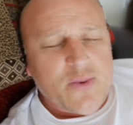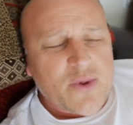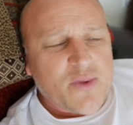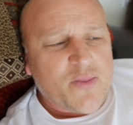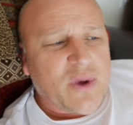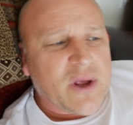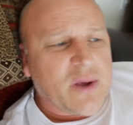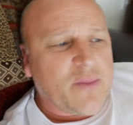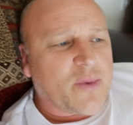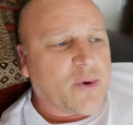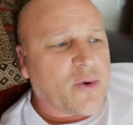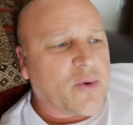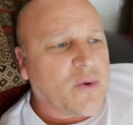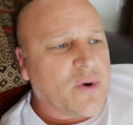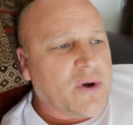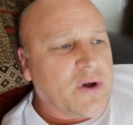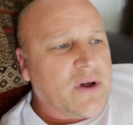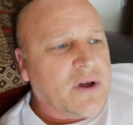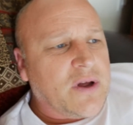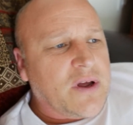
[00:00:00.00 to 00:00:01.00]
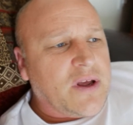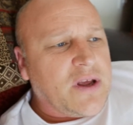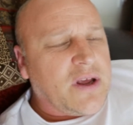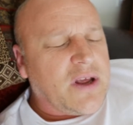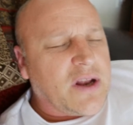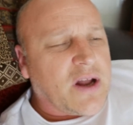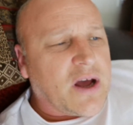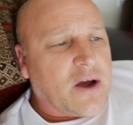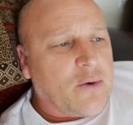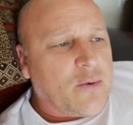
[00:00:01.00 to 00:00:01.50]
with people,
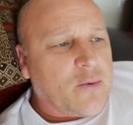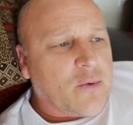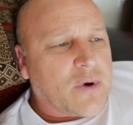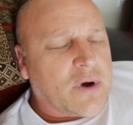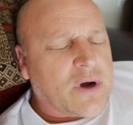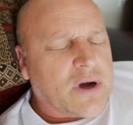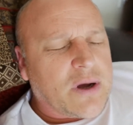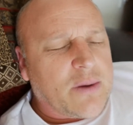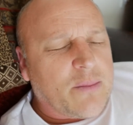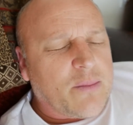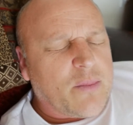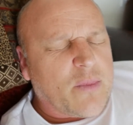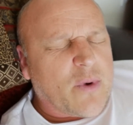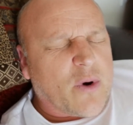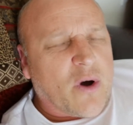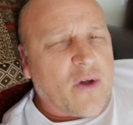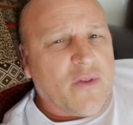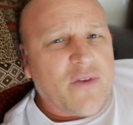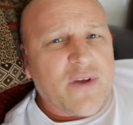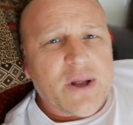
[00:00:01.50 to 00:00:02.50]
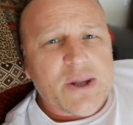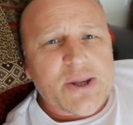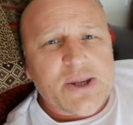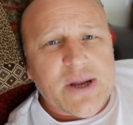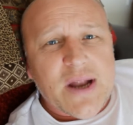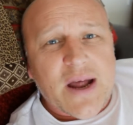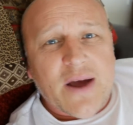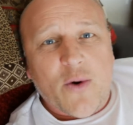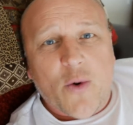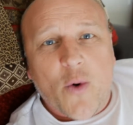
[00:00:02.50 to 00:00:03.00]
on the
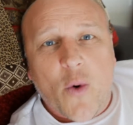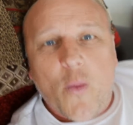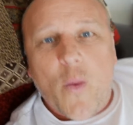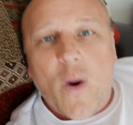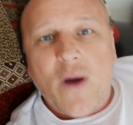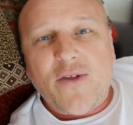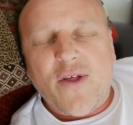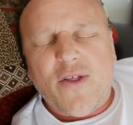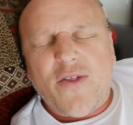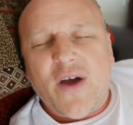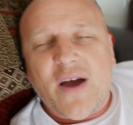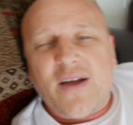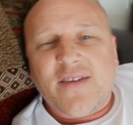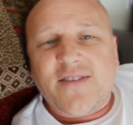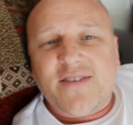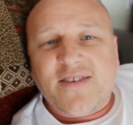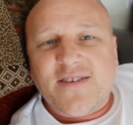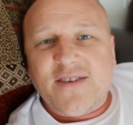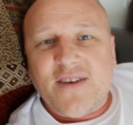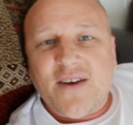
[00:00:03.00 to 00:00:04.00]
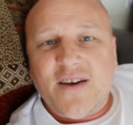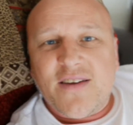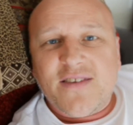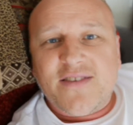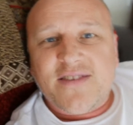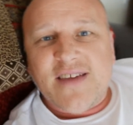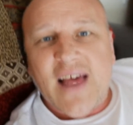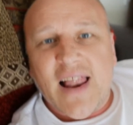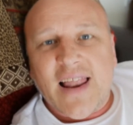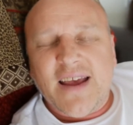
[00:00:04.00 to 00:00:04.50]
internet, or whether that's
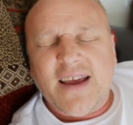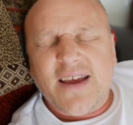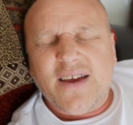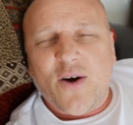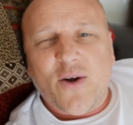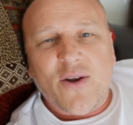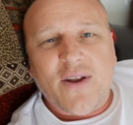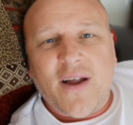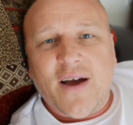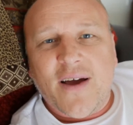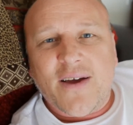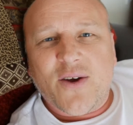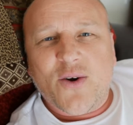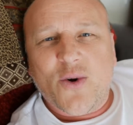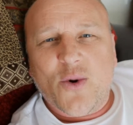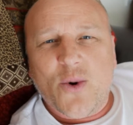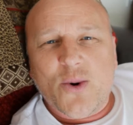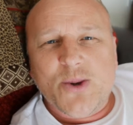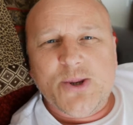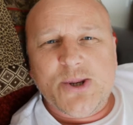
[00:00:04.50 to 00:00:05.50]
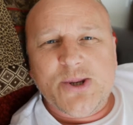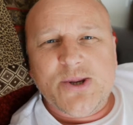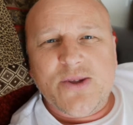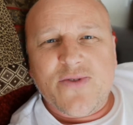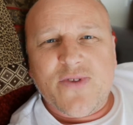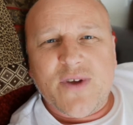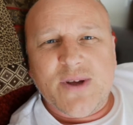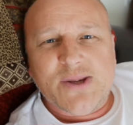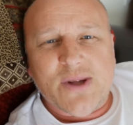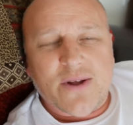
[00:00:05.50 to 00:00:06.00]
selling online courses
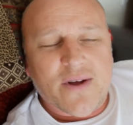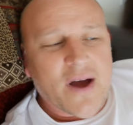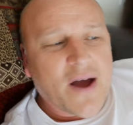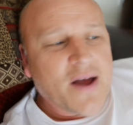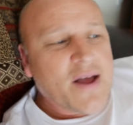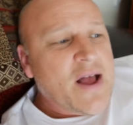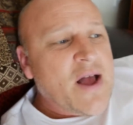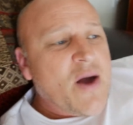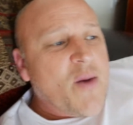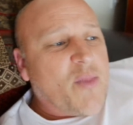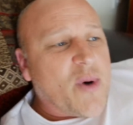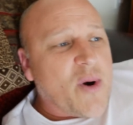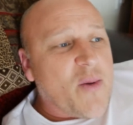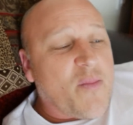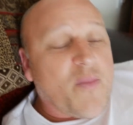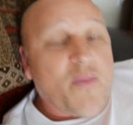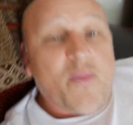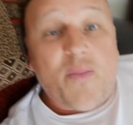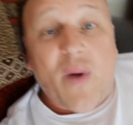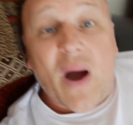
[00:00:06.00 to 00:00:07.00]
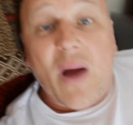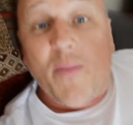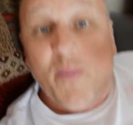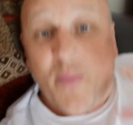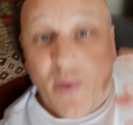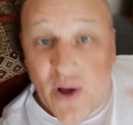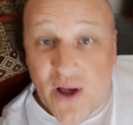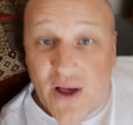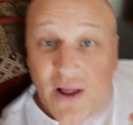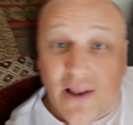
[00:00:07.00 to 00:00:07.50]
and things like that. But by
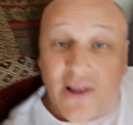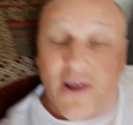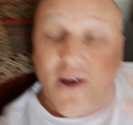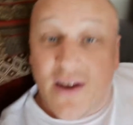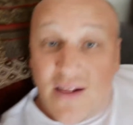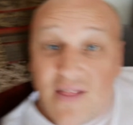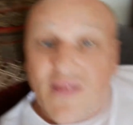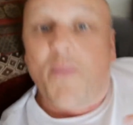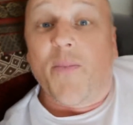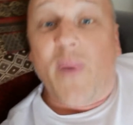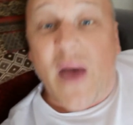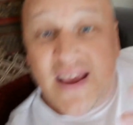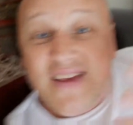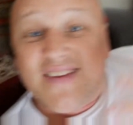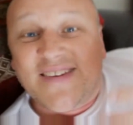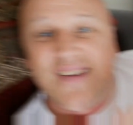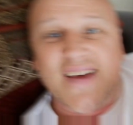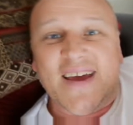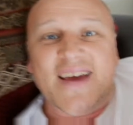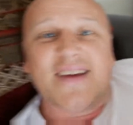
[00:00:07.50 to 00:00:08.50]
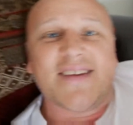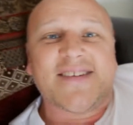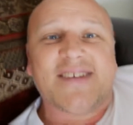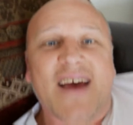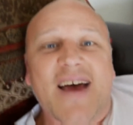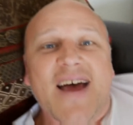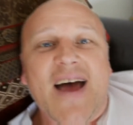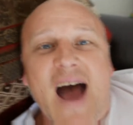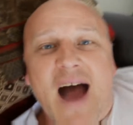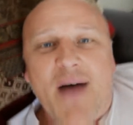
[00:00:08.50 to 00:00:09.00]
learning the basics,
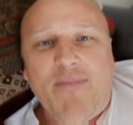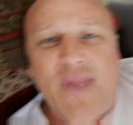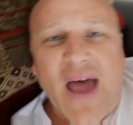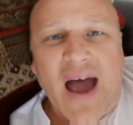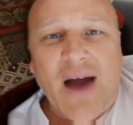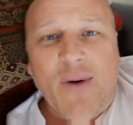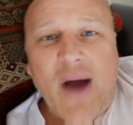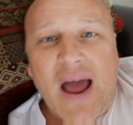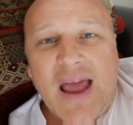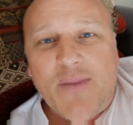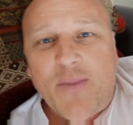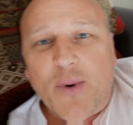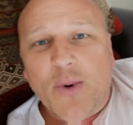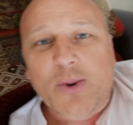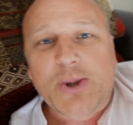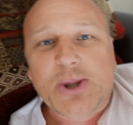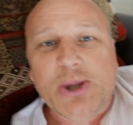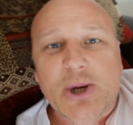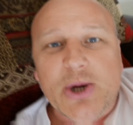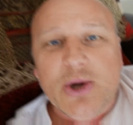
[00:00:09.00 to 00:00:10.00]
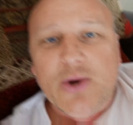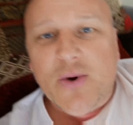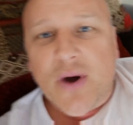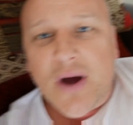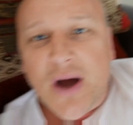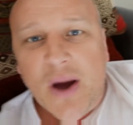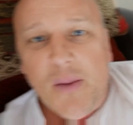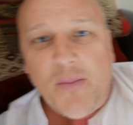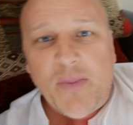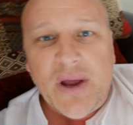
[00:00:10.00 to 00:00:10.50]
I'm now able to
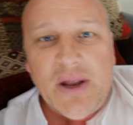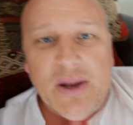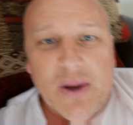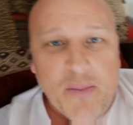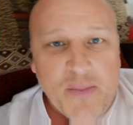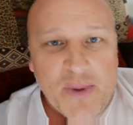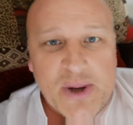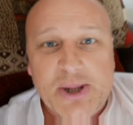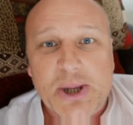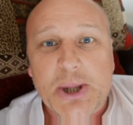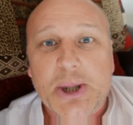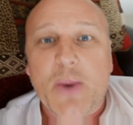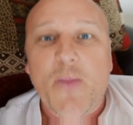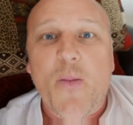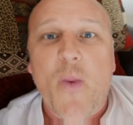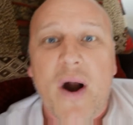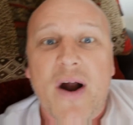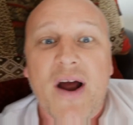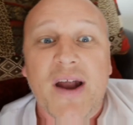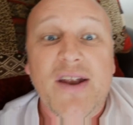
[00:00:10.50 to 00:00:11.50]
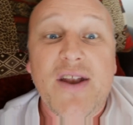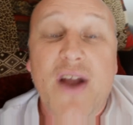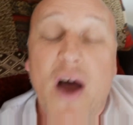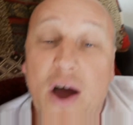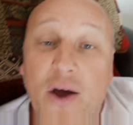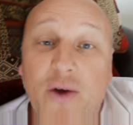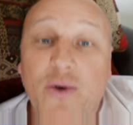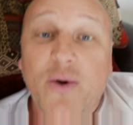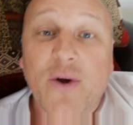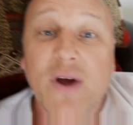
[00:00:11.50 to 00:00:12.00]
be in a position where I
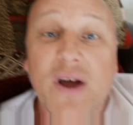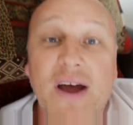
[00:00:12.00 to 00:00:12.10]
know